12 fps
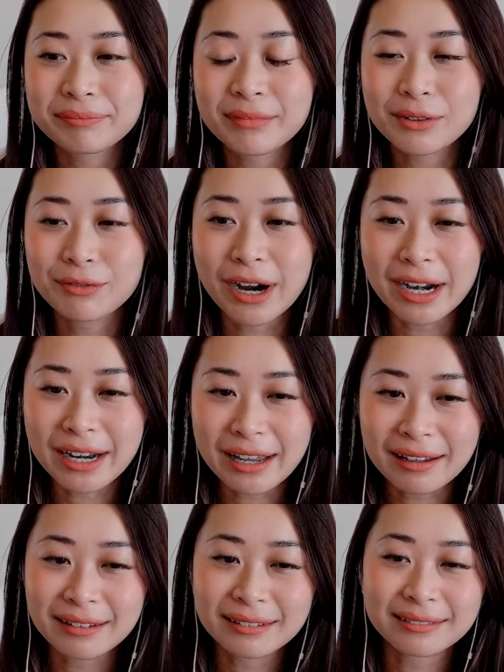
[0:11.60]

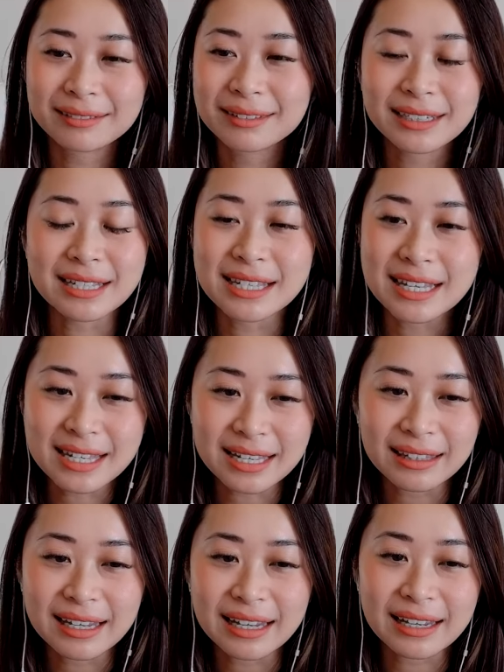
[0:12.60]
writing
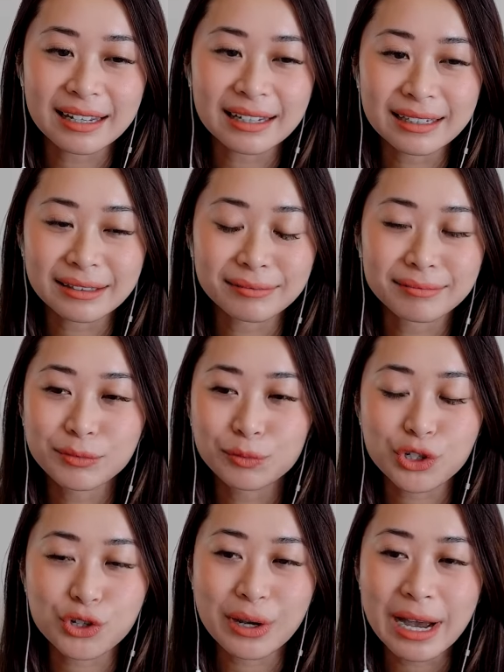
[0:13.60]
consistently? And
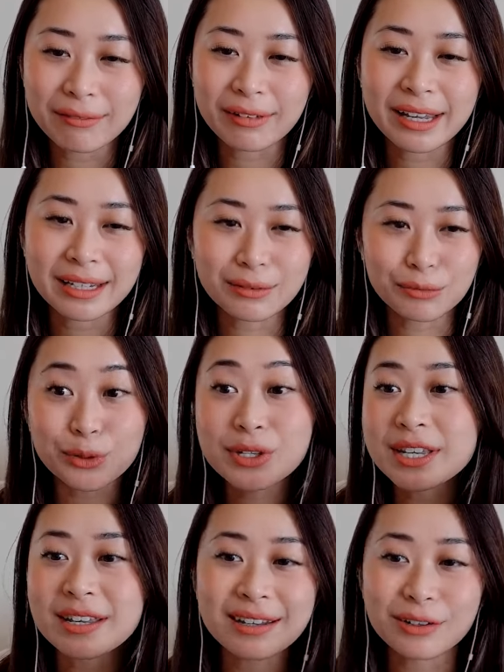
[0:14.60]
do you have like a
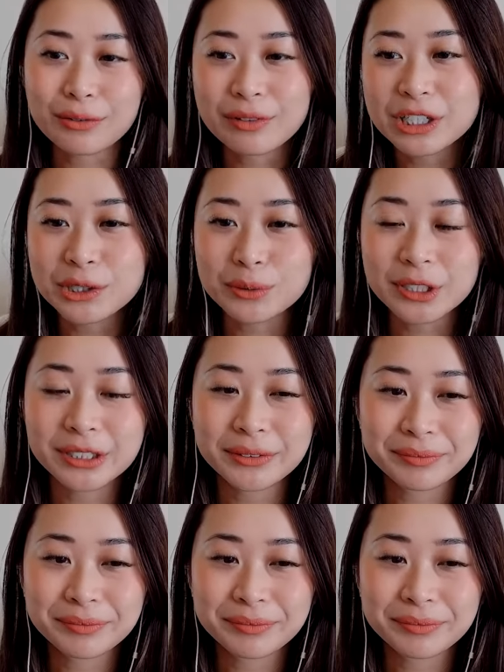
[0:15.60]
routine or ritual?